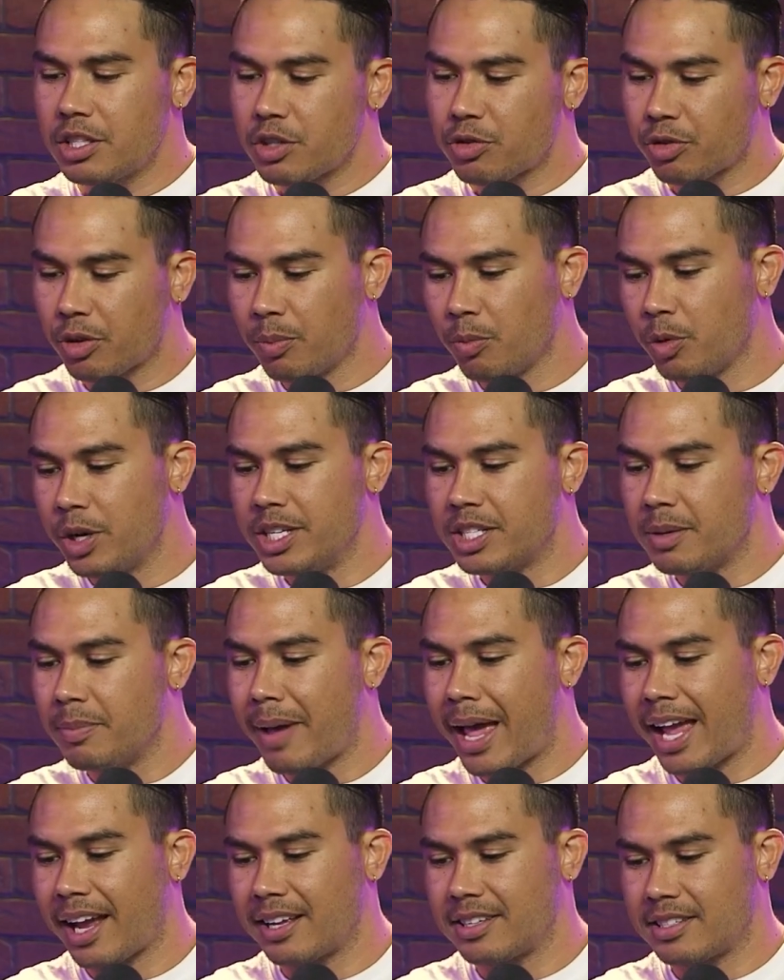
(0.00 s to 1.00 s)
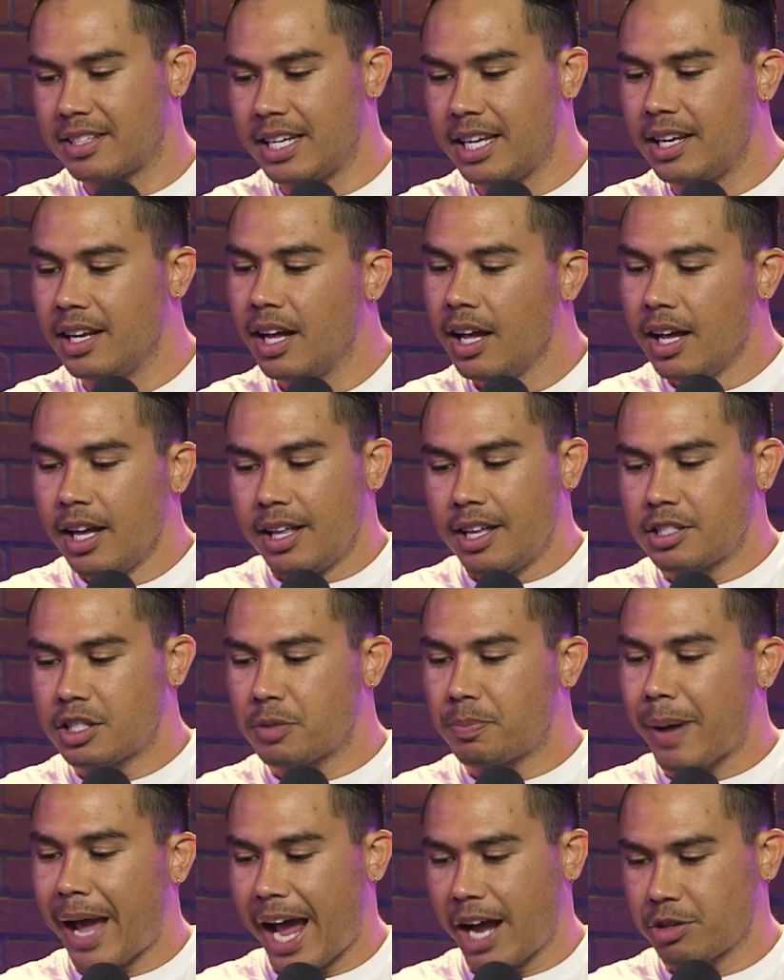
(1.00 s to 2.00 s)
This is from Reason Magazine.
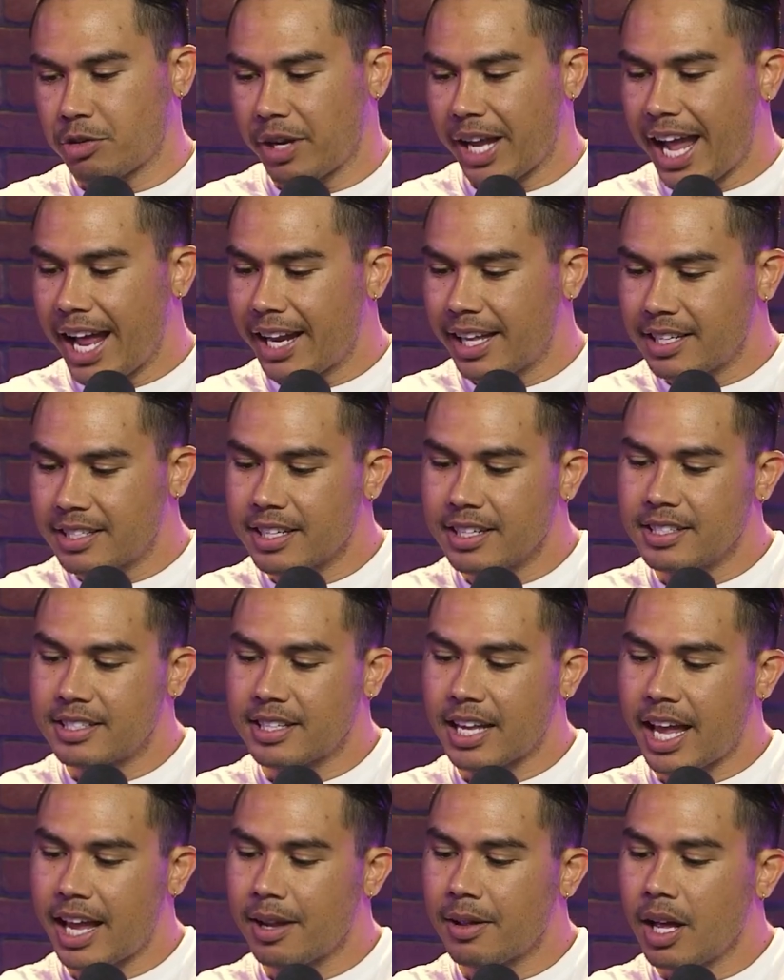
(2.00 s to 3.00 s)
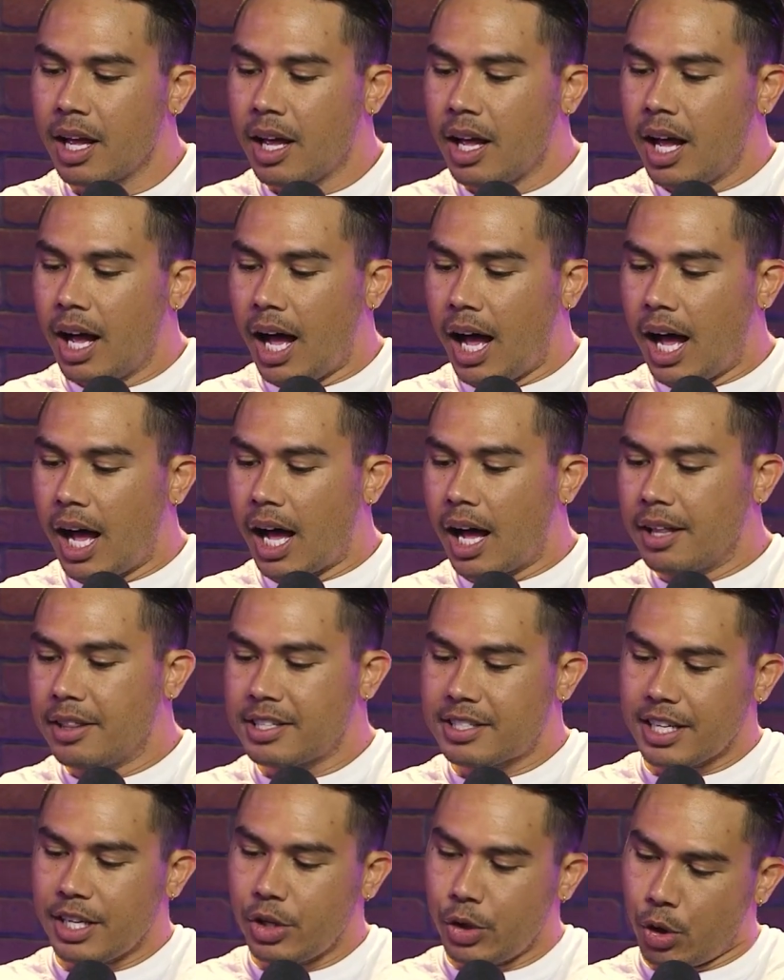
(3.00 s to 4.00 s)
This is Patrick Eddington saying,
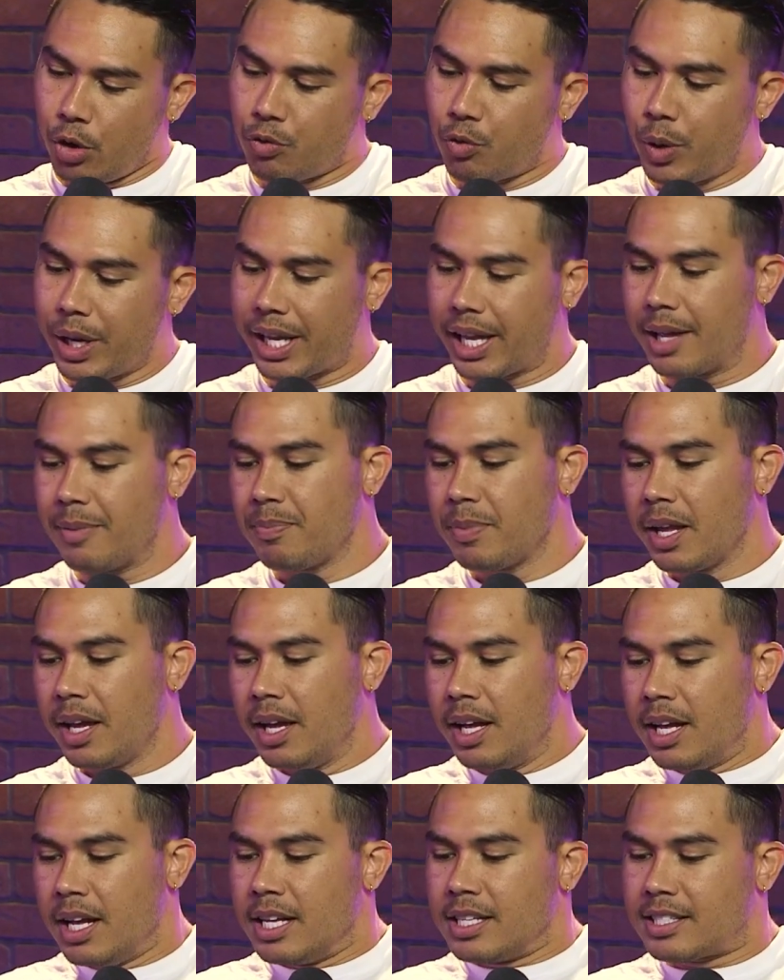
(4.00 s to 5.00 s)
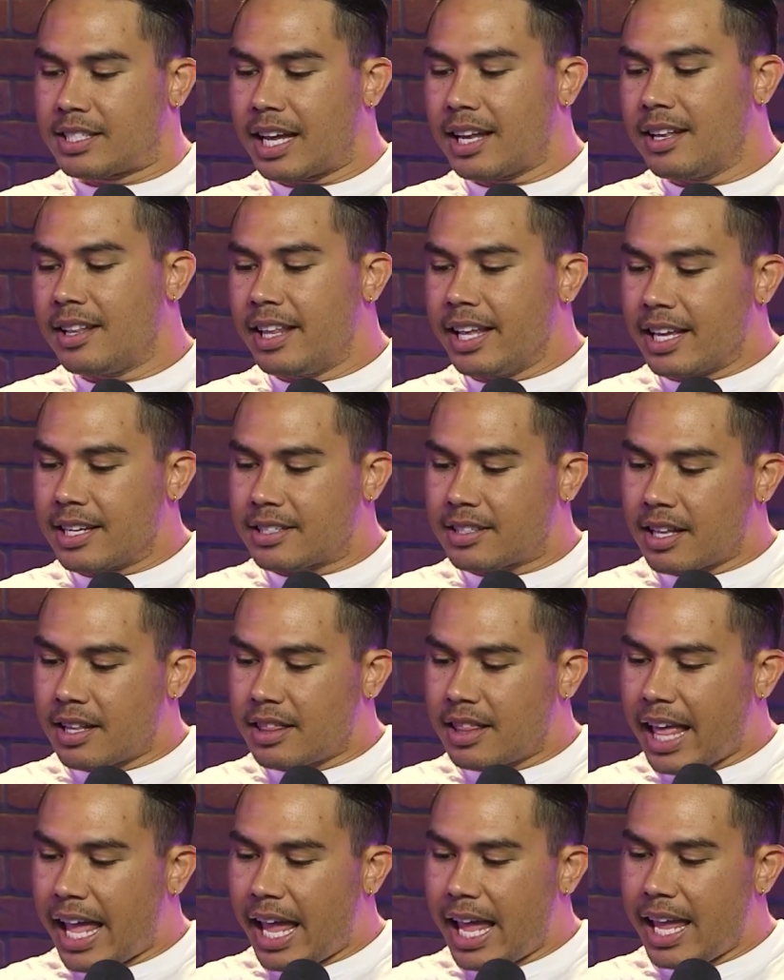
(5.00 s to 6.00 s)
the CEO of Wicket said this,
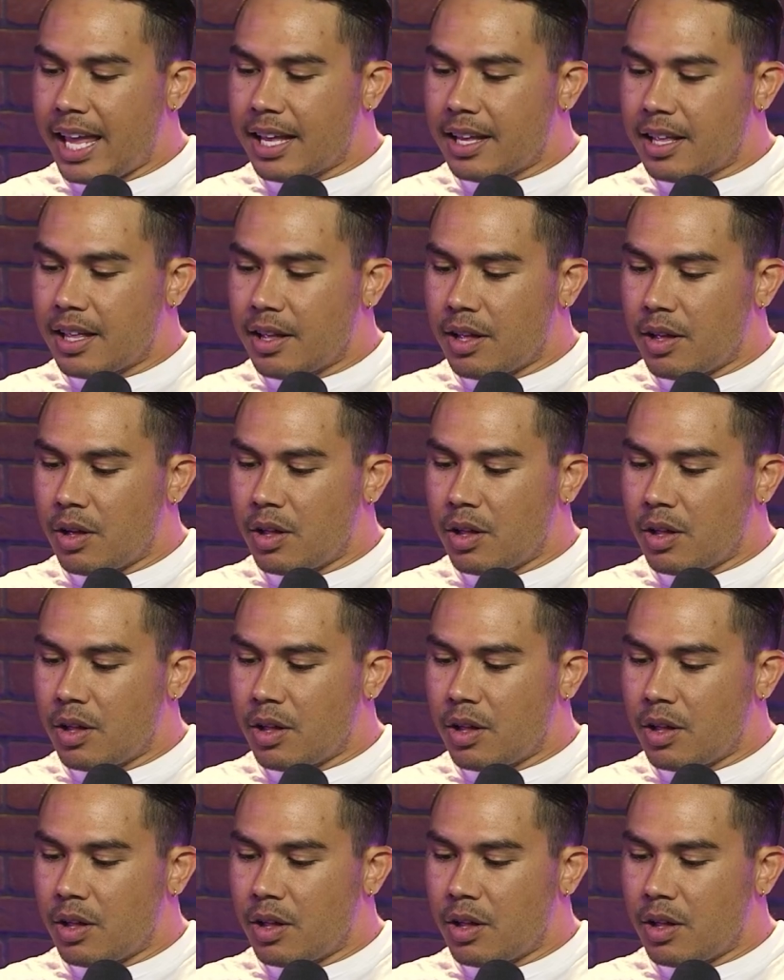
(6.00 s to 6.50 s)
that they